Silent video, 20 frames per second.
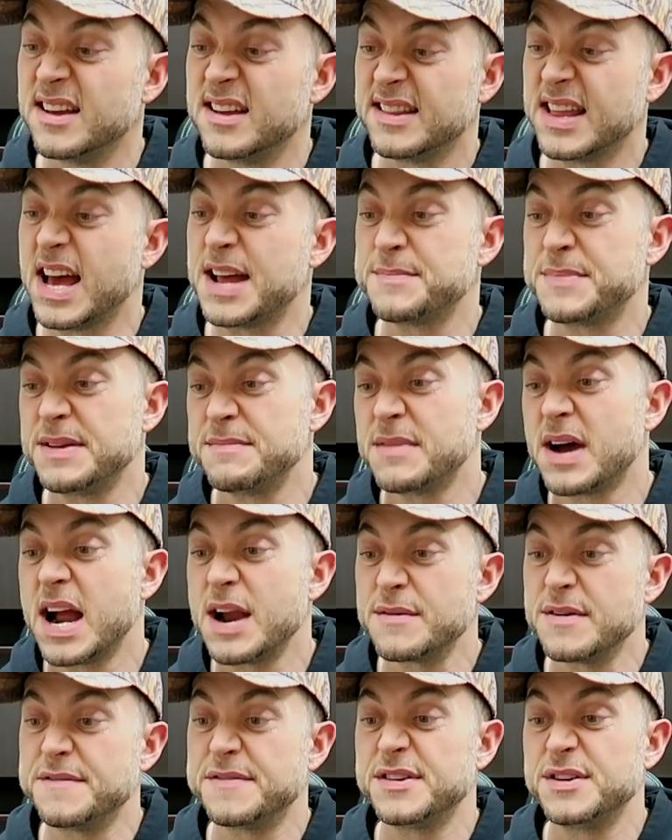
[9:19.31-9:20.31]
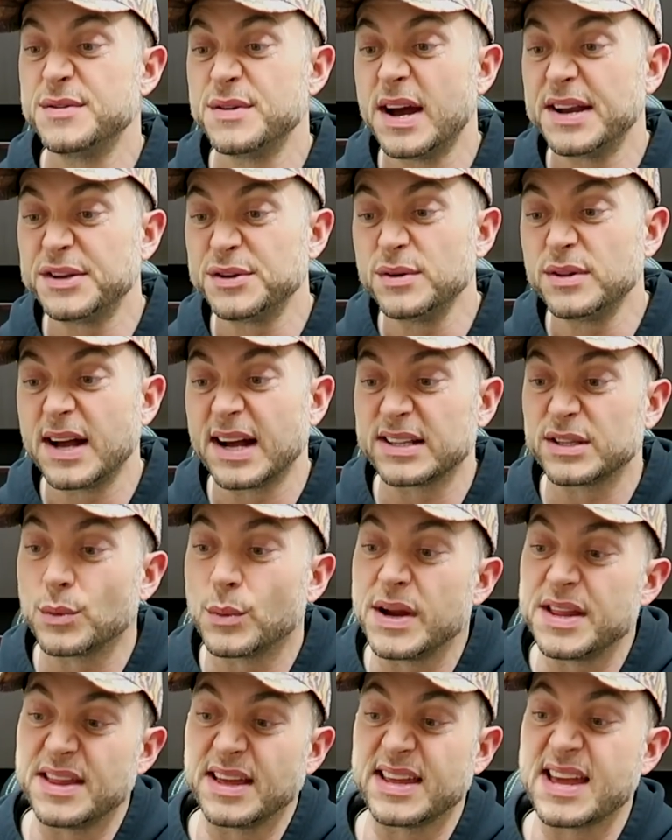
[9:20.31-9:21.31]
That'd be my review. I do like the
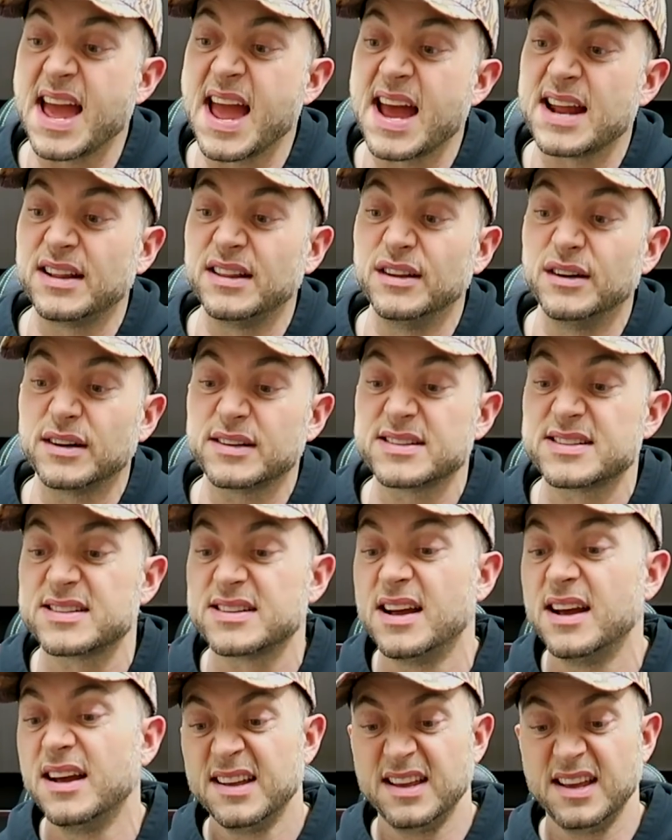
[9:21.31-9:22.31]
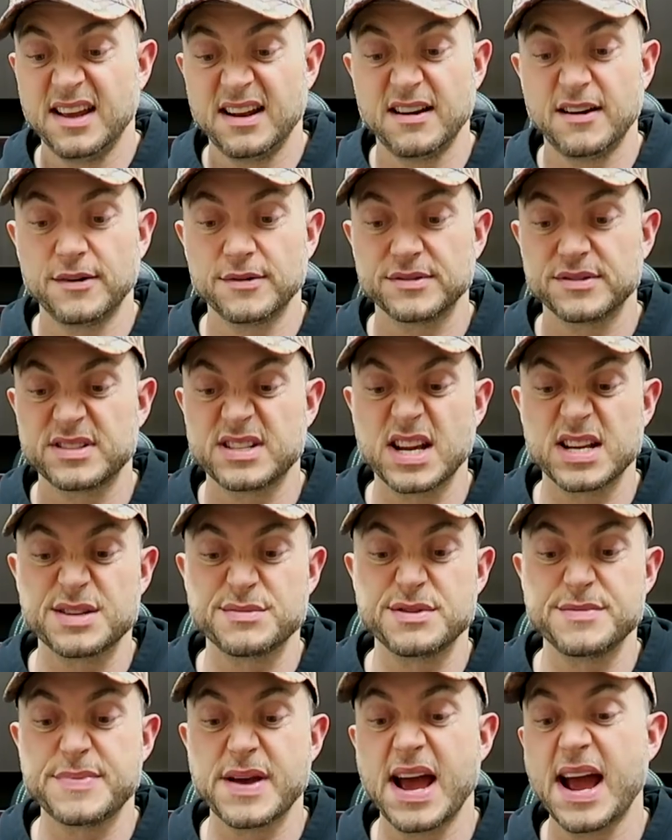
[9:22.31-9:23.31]
way the can looks, you know, sends
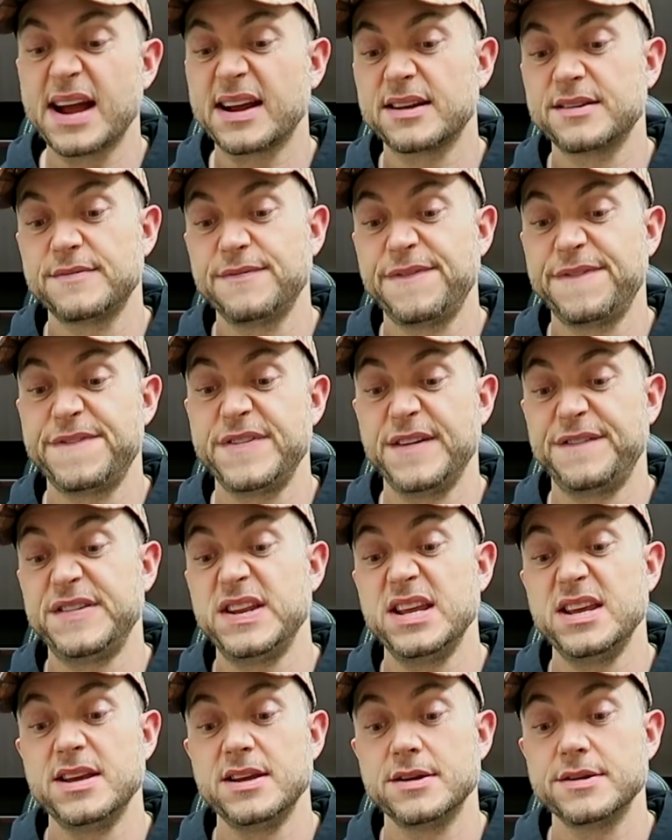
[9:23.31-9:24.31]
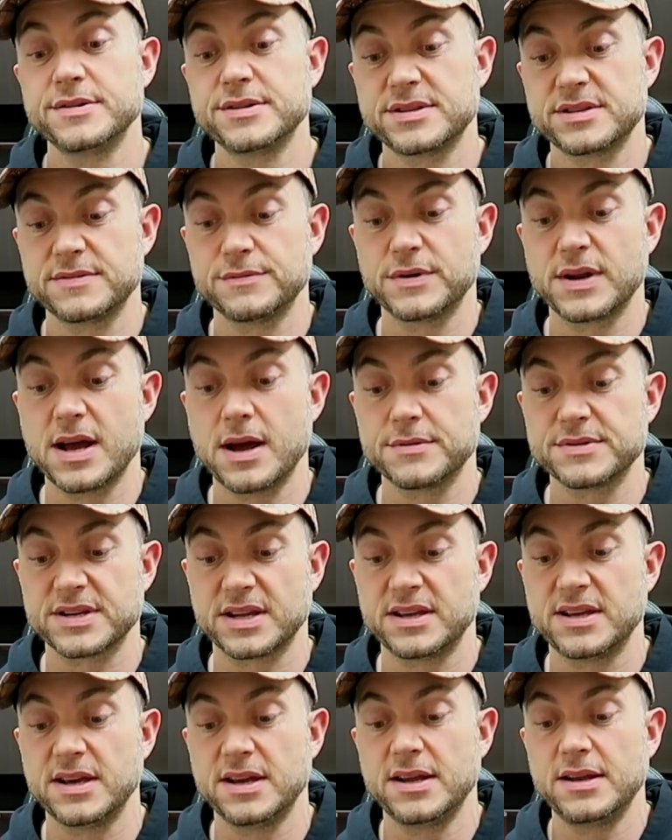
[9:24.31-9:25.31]
me back 50 years to when I was
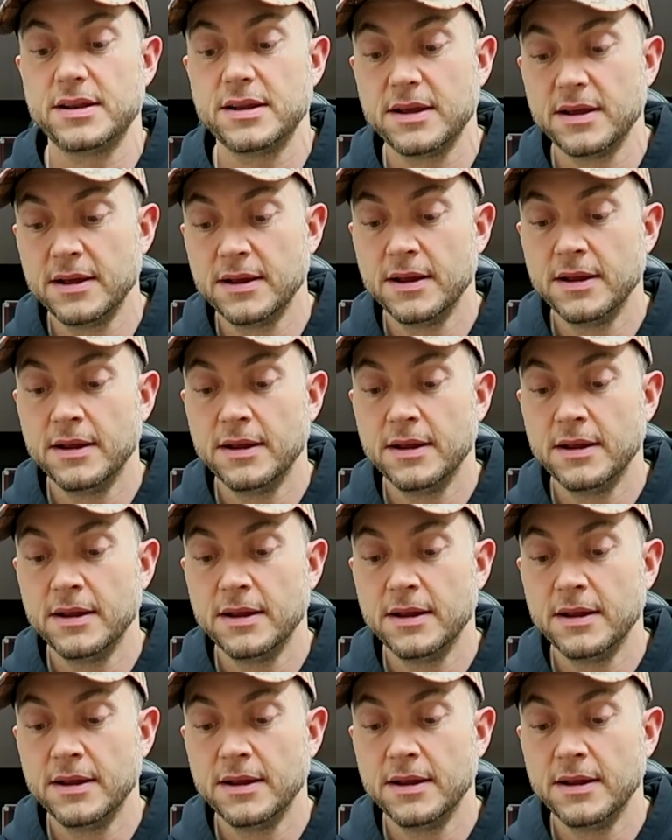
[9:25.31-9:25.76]
a kid.